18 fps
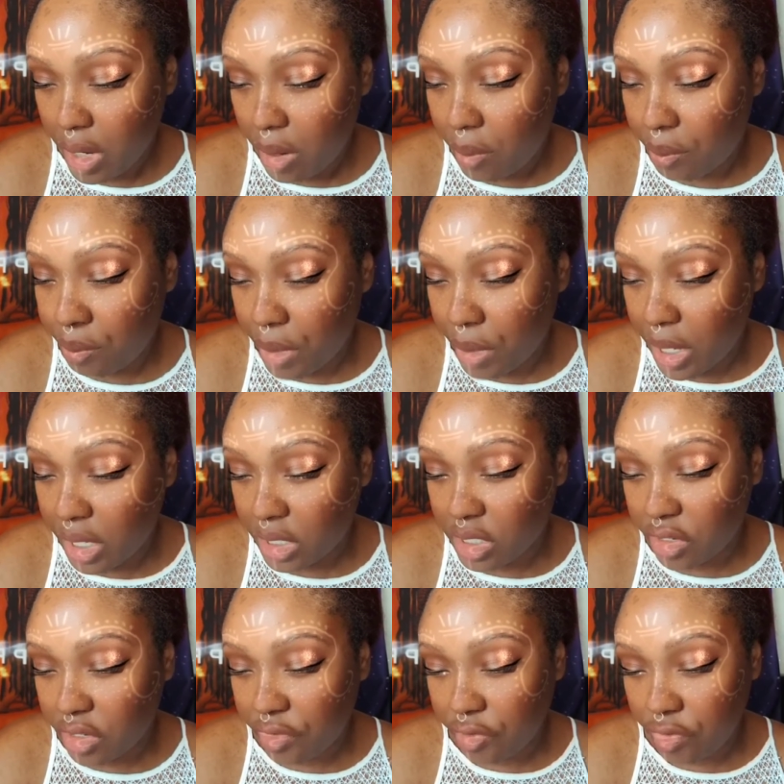but a
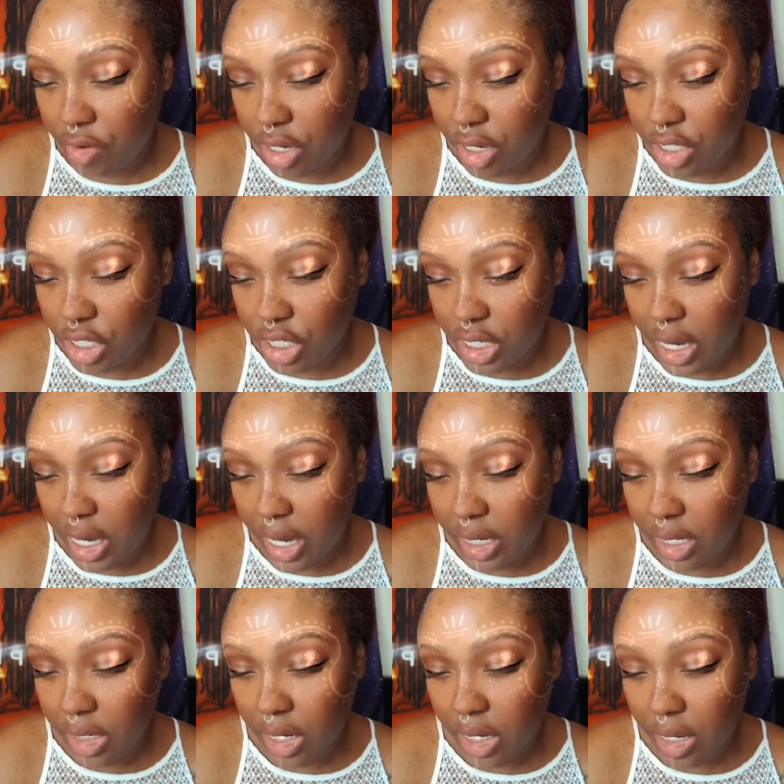
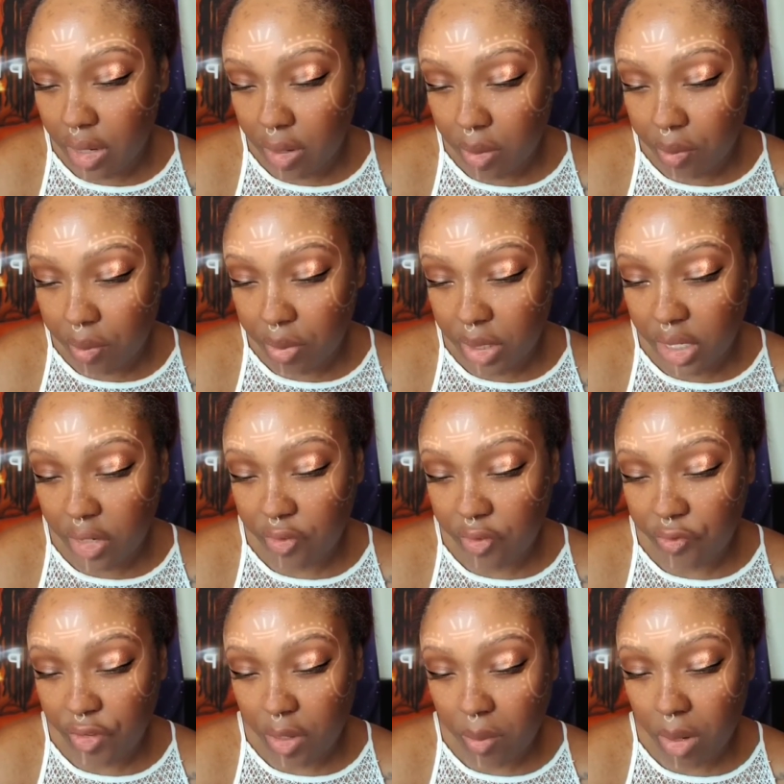differentiated, incomplete
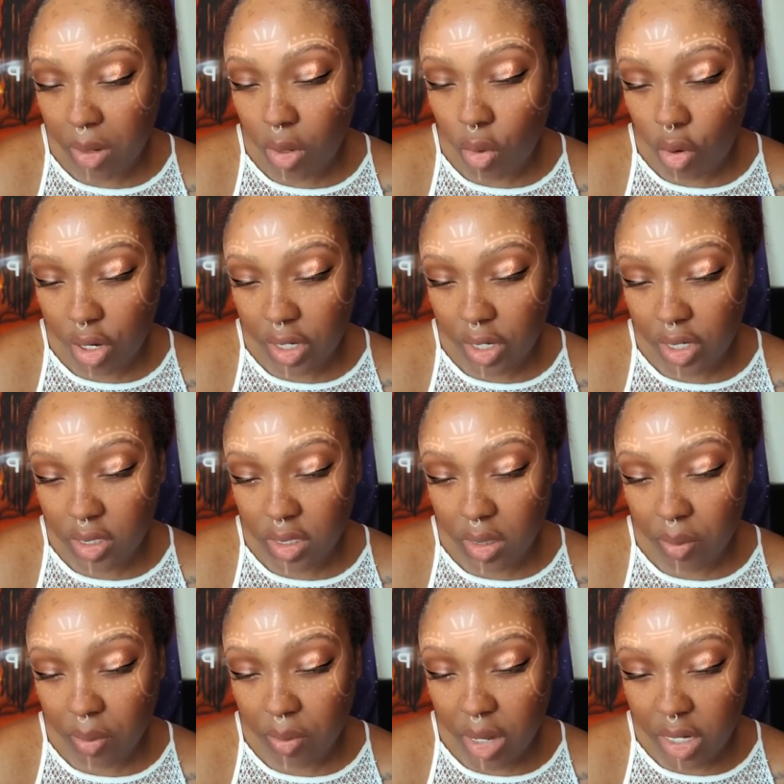female
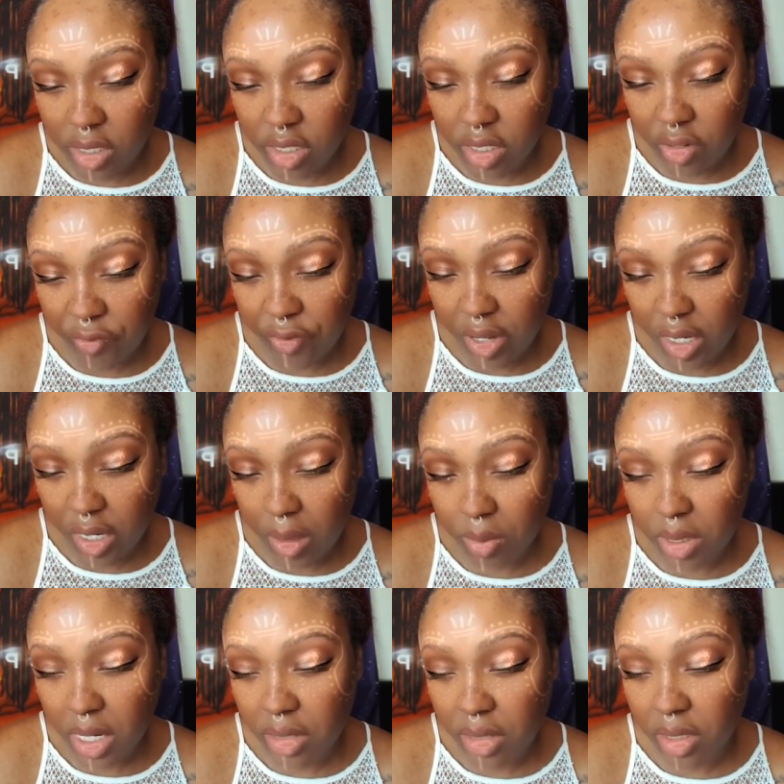organism,
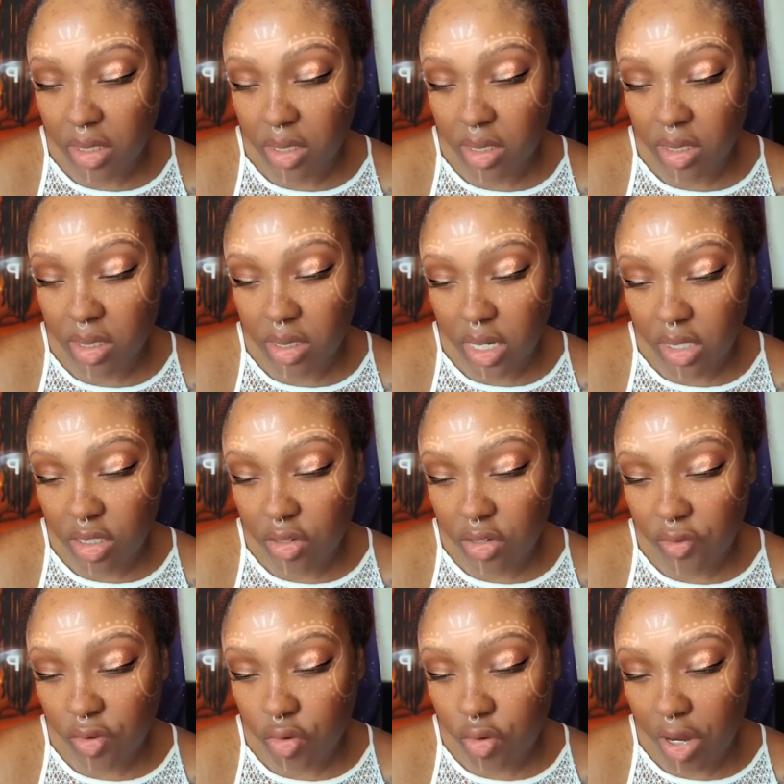undeveloped in the
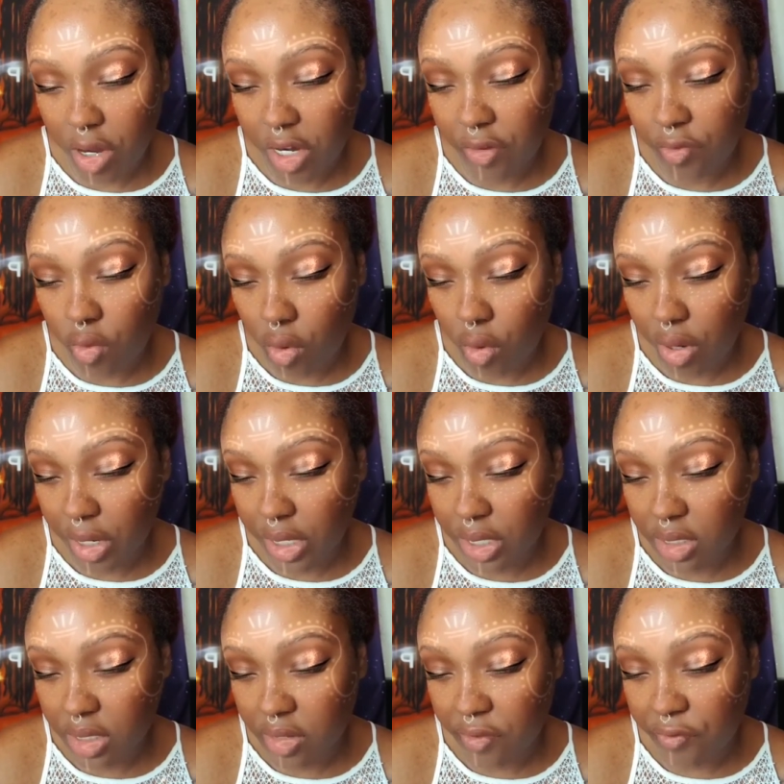distinctive creative
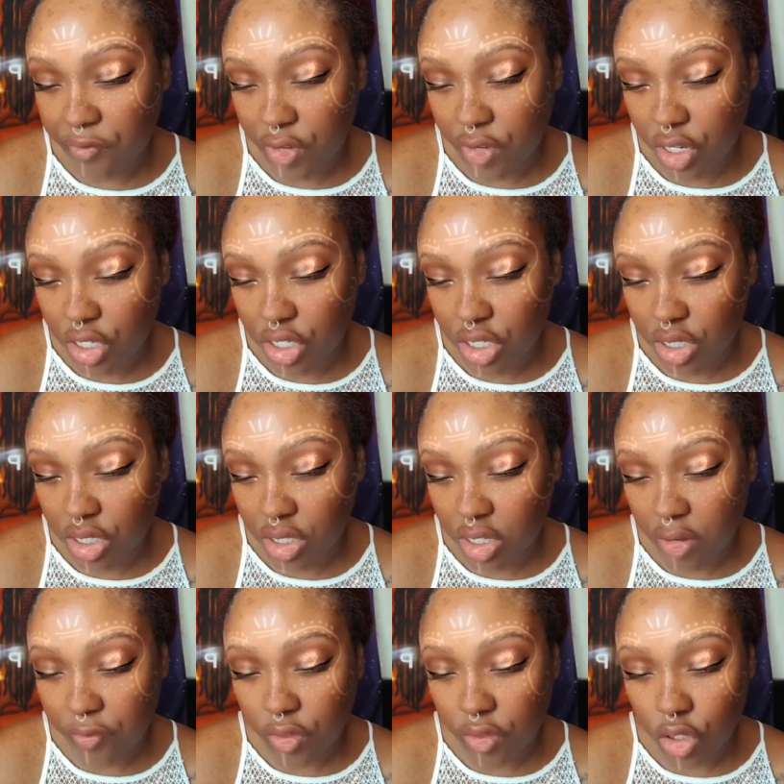organs and functions
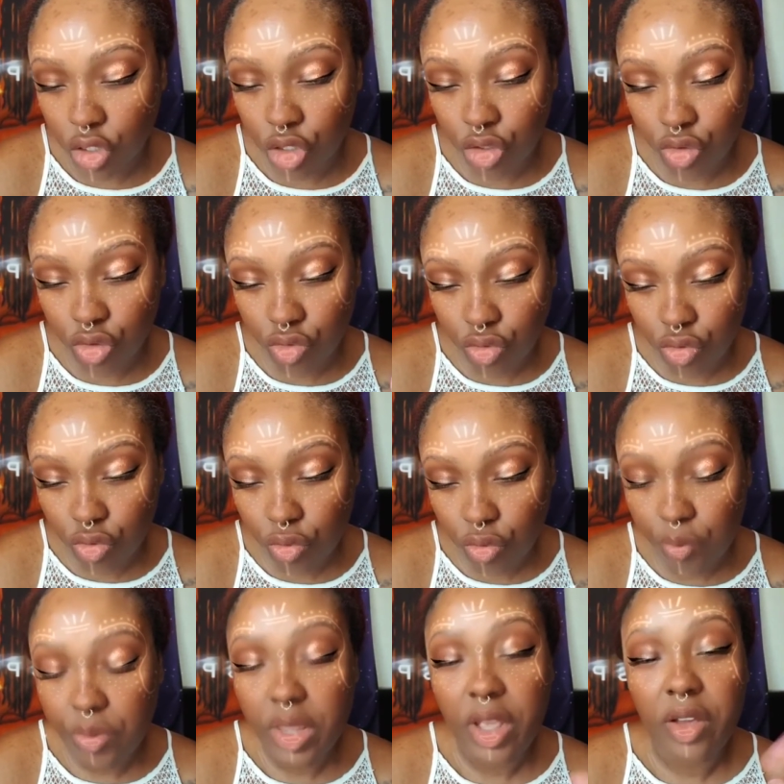of the
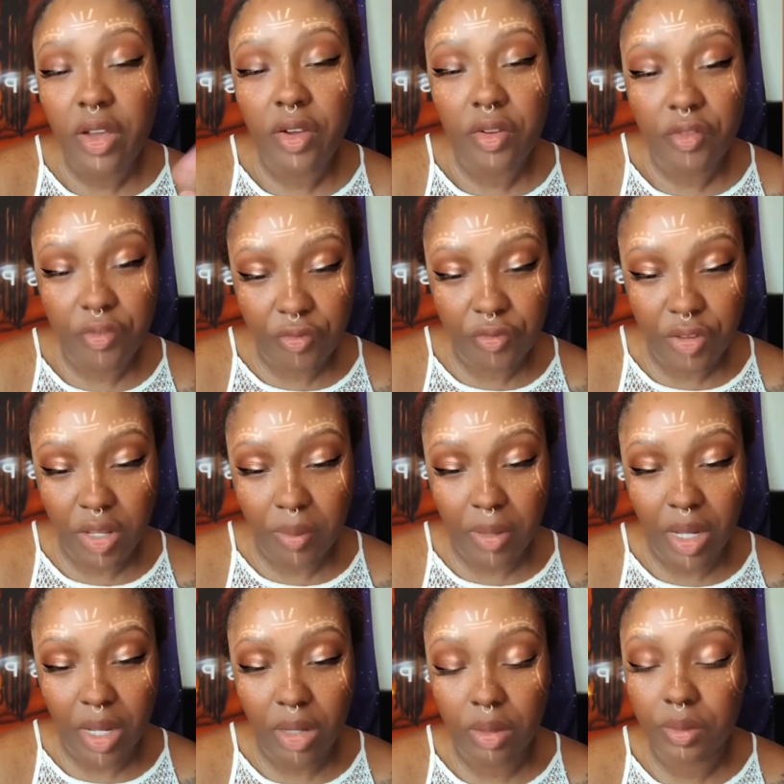true
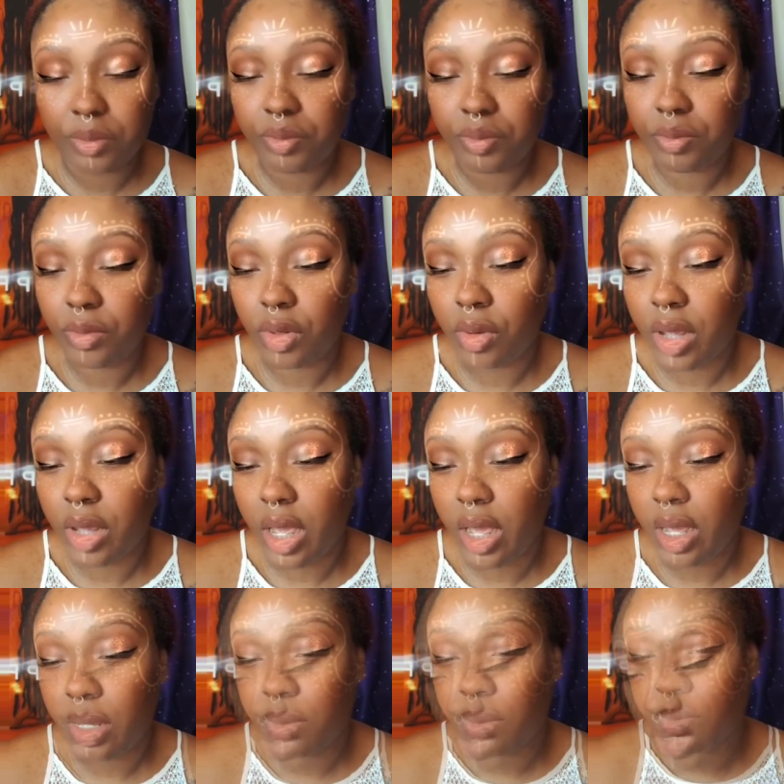female.
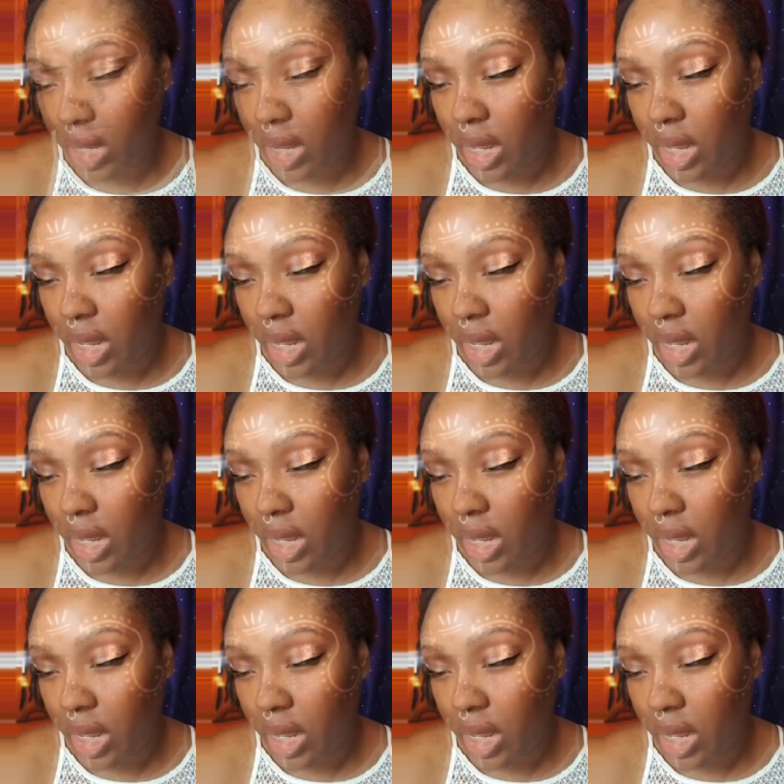Okay?